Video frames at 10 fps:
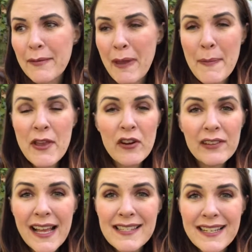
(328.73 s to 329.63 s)
And maybe your
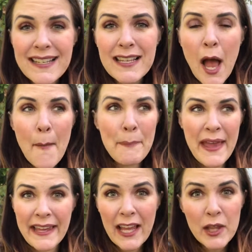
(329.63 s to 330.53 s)
lesson is
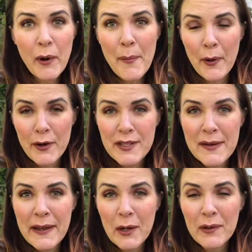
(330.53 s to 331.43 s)
picking the right person
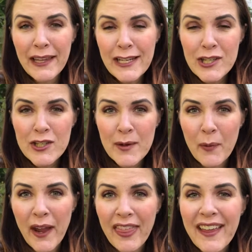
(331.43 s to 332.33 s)
to be in a relationship
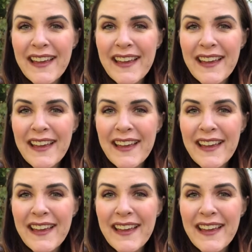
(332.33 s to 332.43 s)
with.